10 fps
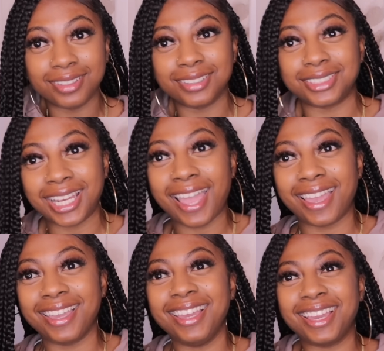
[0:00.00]

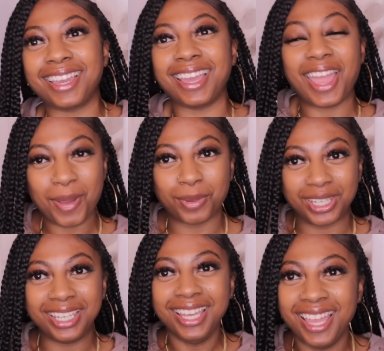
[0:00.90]
Jay,
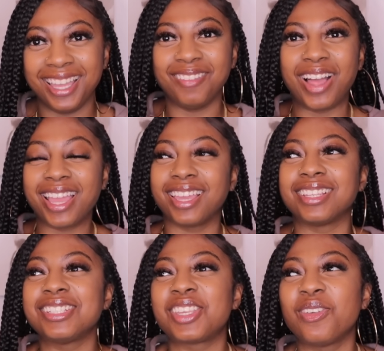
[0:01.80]
Ebony, I'm like,
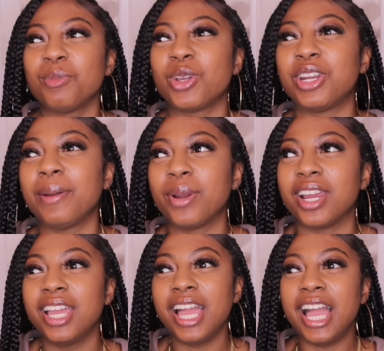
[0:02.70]
just give him your number.
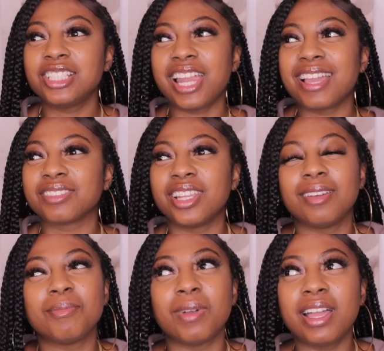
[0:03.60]
And she's like,
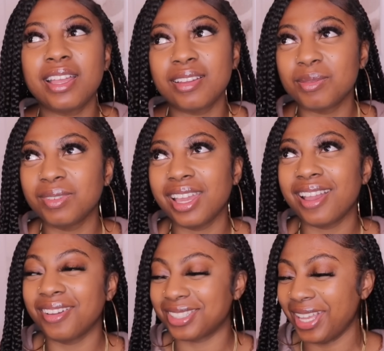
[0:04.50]

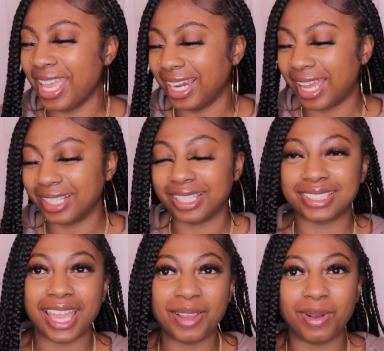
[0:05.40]
no. So he like,
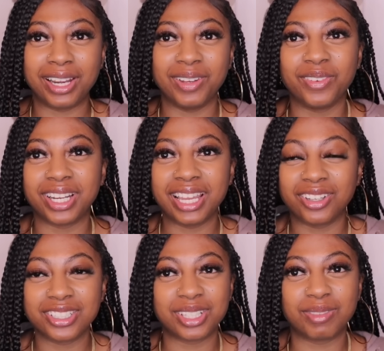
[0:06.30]
take my number
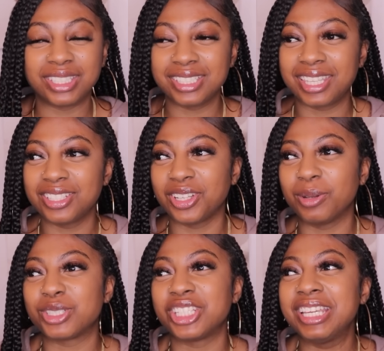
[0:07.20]
down or something. Just get your
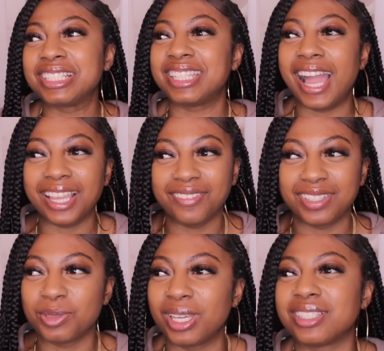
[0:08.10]
number. She is not giving
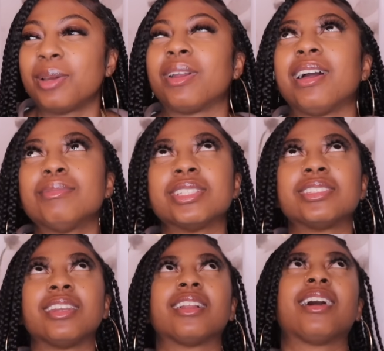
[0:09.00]
this man's number. And I'm just
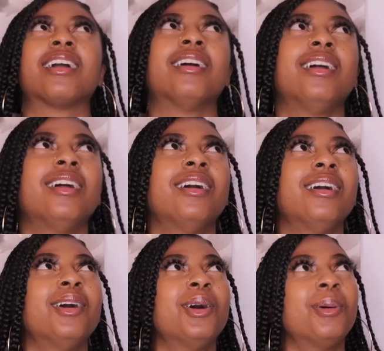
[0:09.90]
sitting here like,
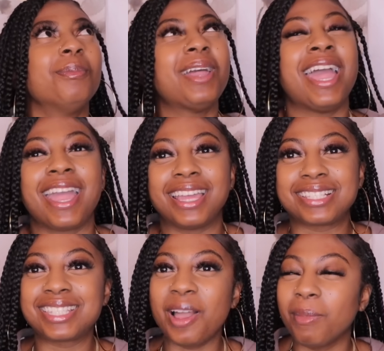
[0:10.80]
man,
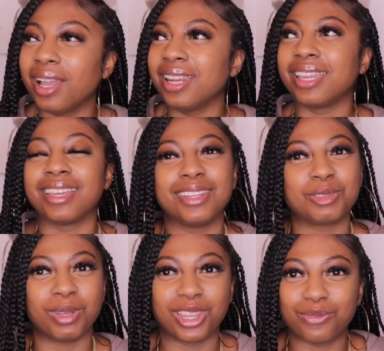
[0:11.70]
somebody get this
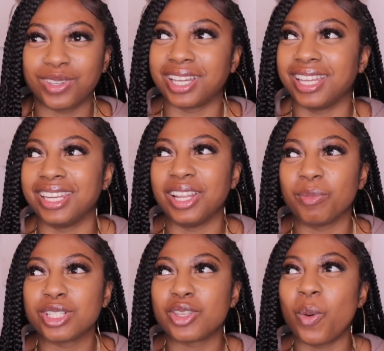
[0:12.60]
motherfucker a
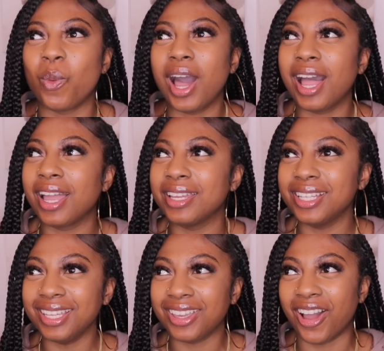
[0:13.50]
number. So
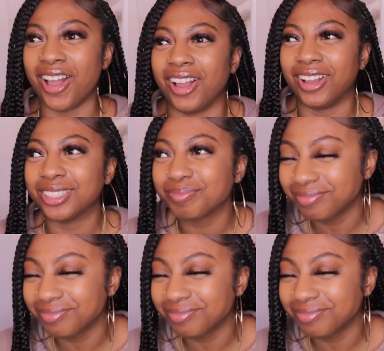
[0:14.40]
why, y'all,